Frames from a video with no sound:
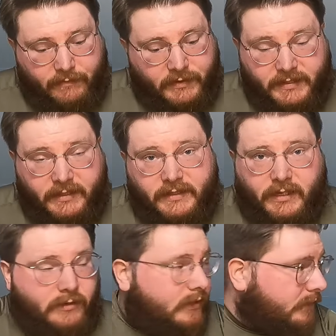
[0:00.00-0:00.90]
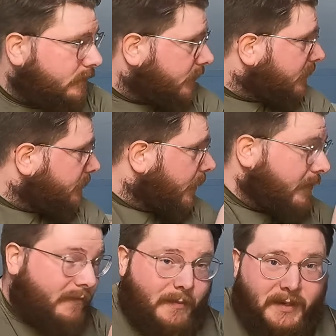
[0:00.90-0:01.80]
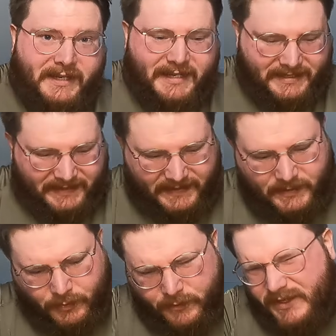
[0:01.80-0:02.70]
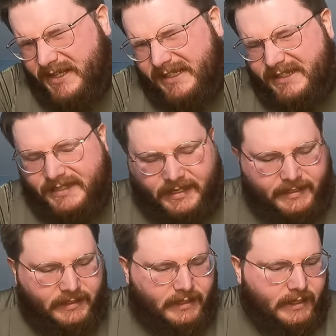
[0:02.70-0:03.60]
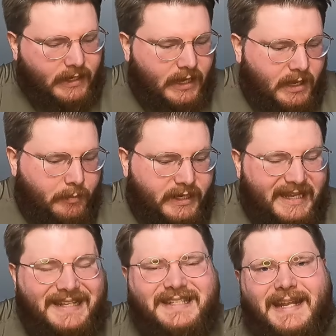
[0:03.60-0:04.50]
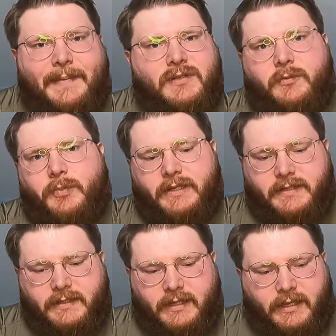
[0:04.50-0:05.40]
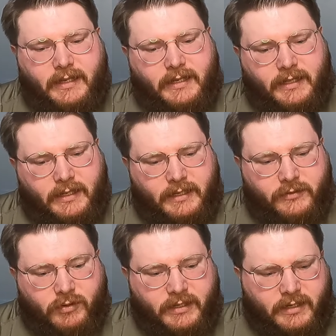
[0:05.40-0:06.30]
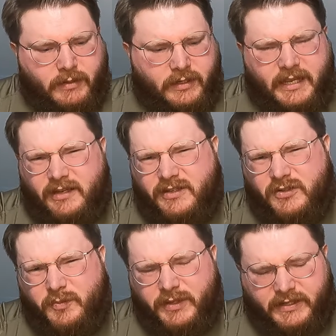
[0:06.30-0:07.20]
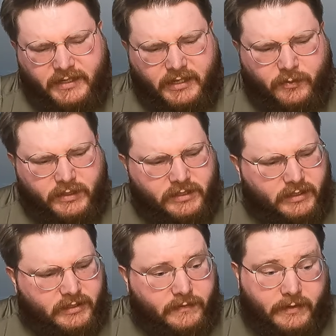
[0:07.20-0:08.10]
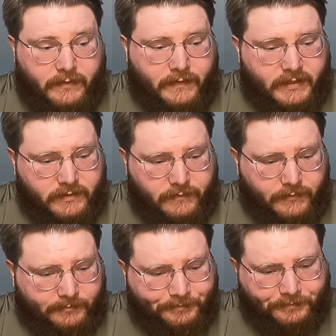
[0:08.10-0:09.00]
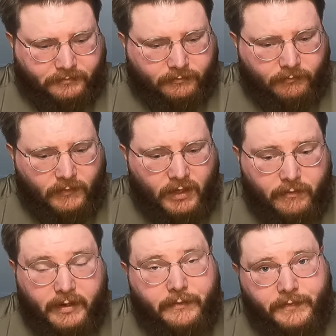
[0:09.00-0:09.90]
ever since. I don't even touch my replicas at this point, which is kind of sad. But it's an absolute beast. It is running at about 82 PSI, which is very effective, very